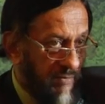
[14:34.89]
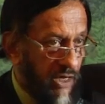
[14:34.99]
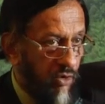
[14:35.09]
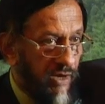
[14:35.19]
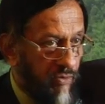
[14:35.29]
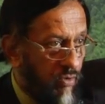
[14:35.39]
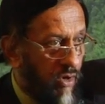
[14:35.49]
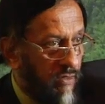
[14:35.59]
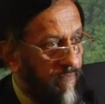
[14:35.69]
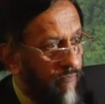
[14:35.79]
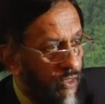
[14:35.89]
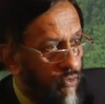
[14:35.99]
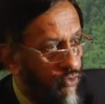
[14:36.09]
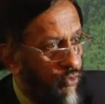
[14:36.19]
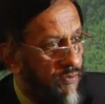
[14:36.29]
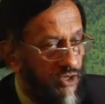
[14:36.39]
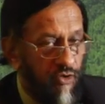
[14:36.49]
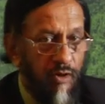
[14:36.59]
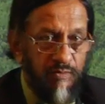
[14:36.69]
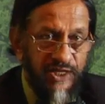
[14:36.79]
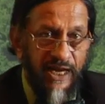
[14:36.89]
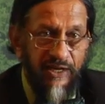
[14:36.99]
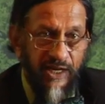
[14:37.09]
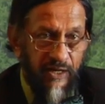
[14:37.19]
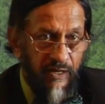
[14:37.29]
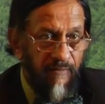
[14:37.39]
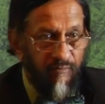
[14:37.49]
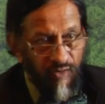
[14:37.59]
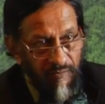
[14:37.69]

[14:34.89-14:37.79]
I mean, look at what Superstorm Sandy did.